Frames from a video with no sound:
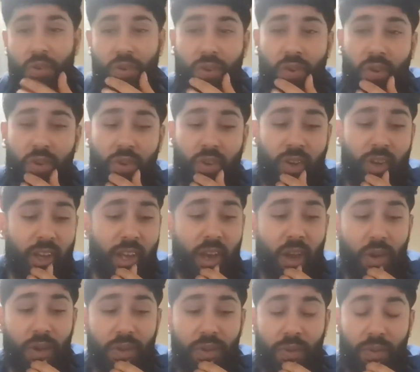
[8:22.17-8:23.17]
or
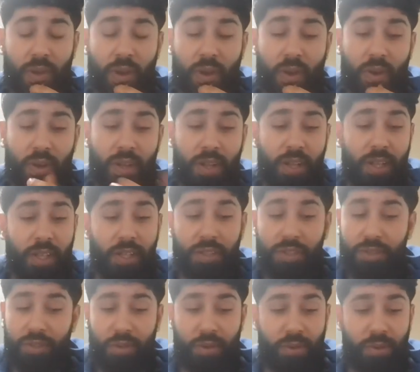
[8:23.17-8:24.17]
knockout as well.
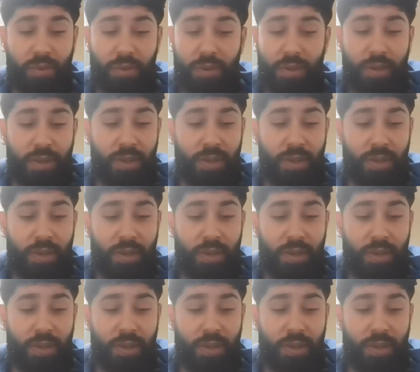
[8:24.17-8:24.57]
So,